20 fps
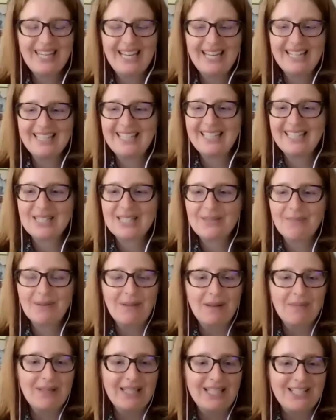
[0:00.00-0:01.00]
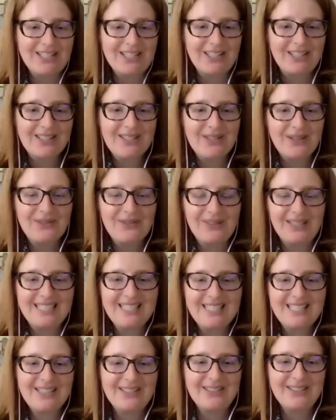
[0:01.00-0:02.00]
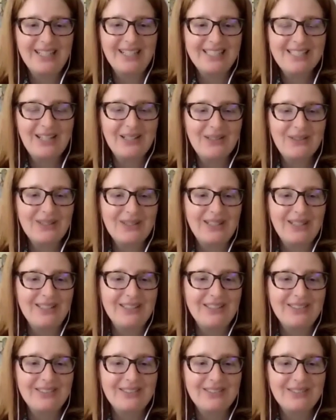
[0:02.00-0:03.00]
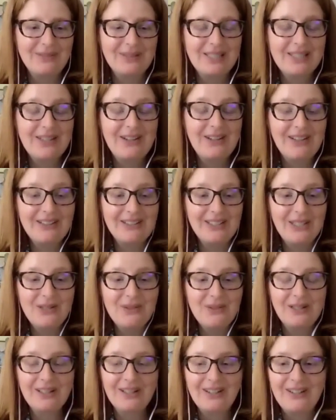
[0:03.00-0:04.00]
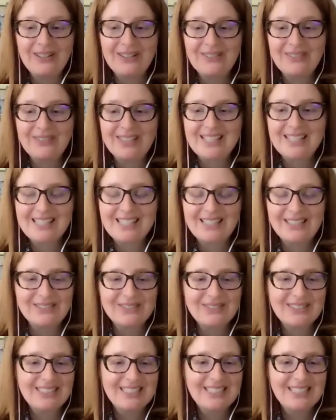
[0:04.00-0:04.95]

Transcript: Kathy. It's been my pleasure. So fun to uh, talk with all of, with all, you on all of this stuff.